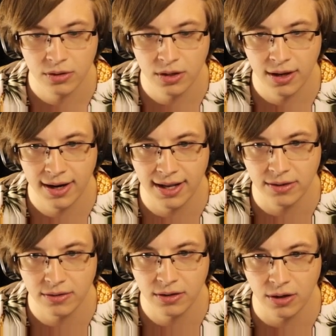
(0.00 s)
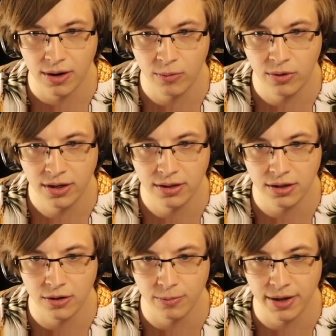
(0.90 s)
And I... No, I want...
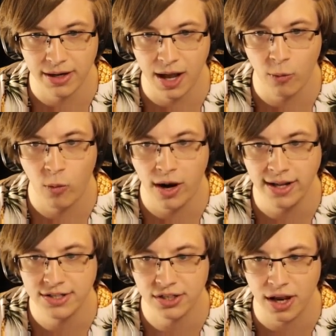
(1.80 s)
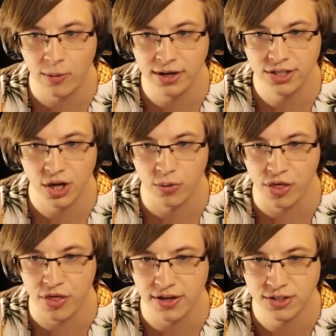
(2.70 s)
Oh, man. I want it to... I want it to go
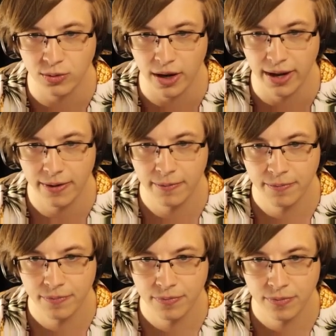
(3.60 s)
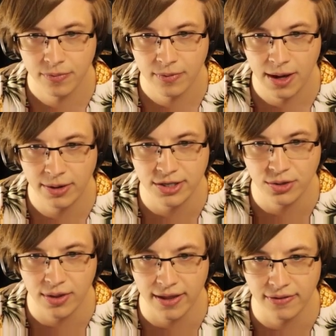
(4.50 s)
this way. How would I do
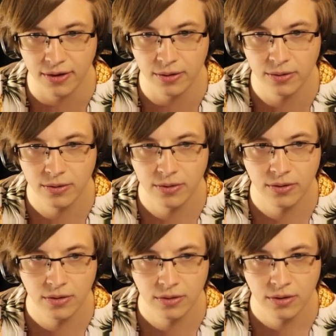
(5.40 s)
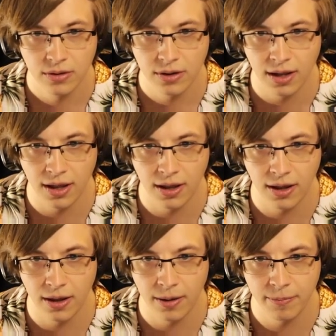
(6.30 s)
that, though?
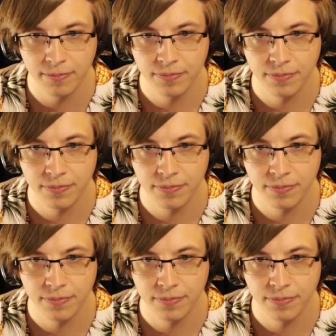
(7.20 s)
Um...